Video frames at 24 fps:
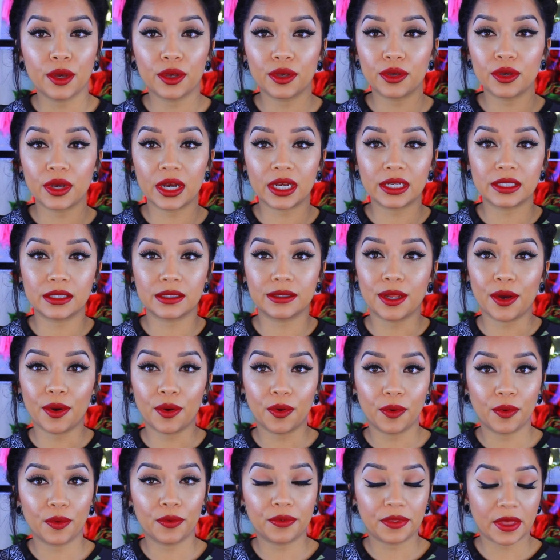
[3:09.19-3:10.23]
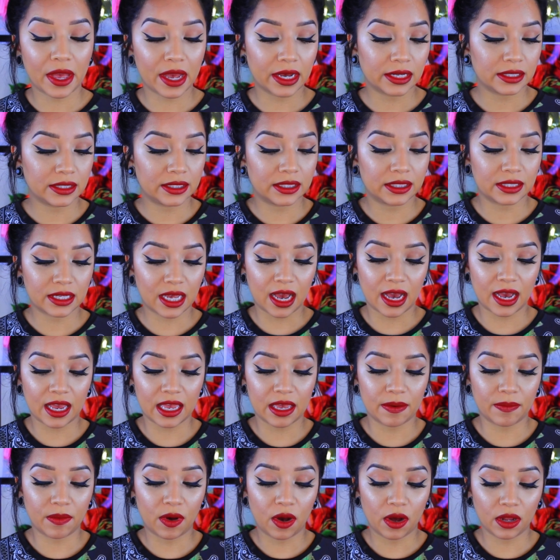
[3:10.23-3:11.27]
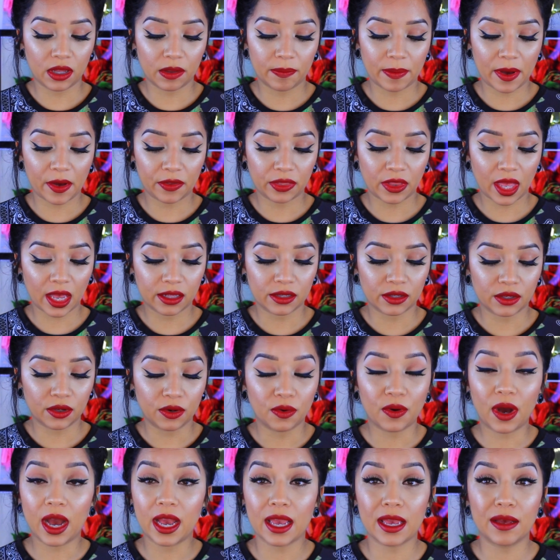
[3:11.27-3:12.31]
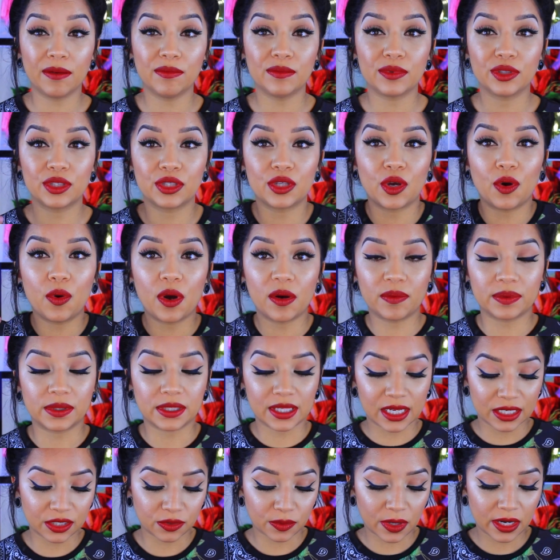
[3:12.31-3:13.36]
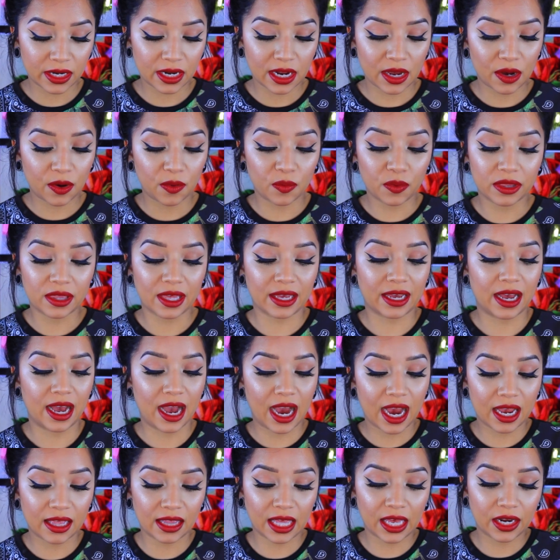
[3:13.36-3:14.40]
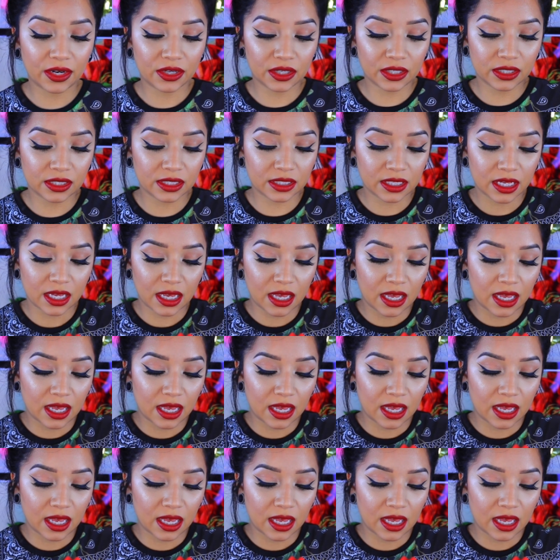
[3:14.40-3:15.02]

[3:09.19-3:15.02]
You guys know that I am all about that glow. I am so obsessed right now with like highlighters.